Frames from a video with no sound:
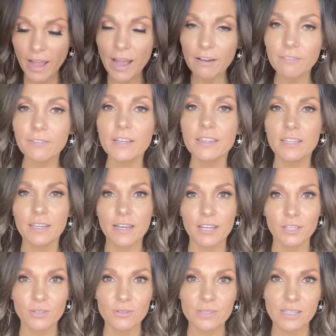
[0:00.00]
Everything I
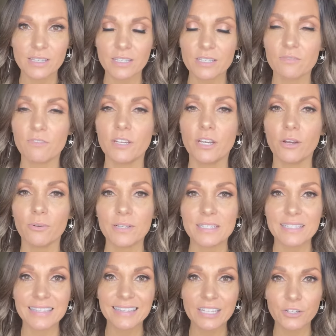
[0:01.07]
use in this video
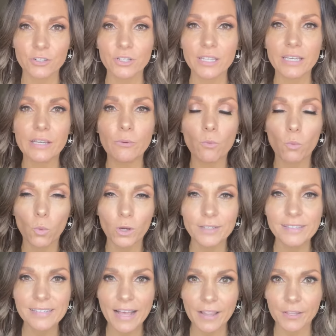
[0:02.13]
is literally
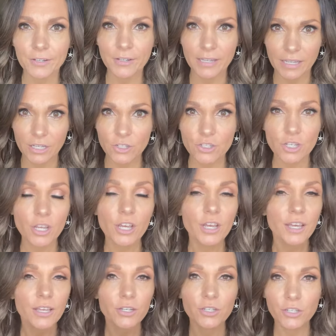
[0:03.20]
$1 each,
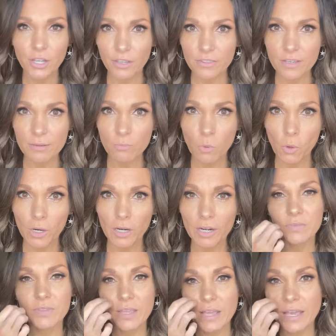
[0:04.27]
nothing
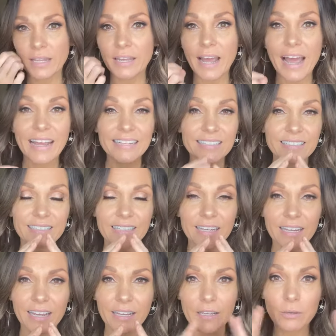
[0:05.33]
more, and I did
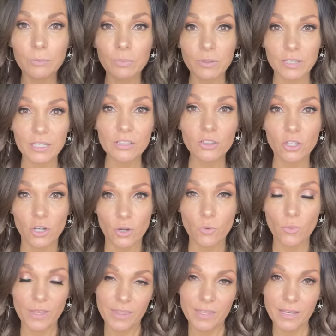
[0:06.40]
a complete look
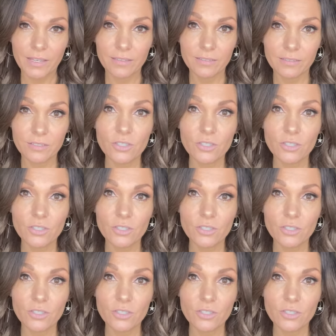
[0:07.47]
with it.